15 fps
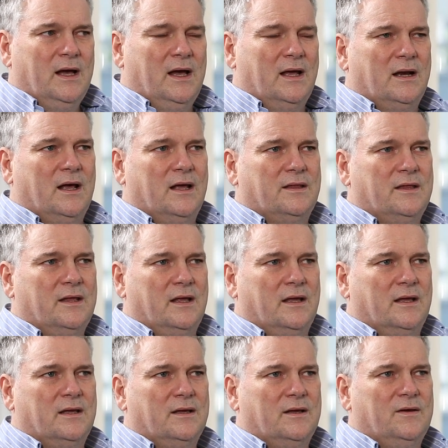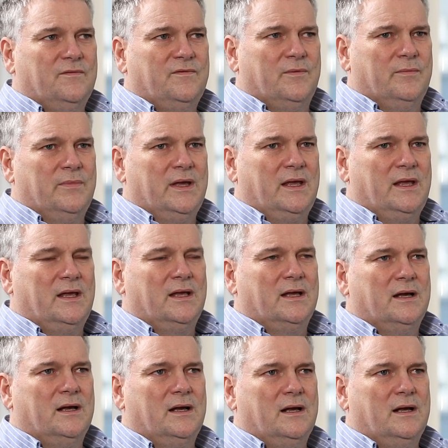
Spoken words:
And I think for me,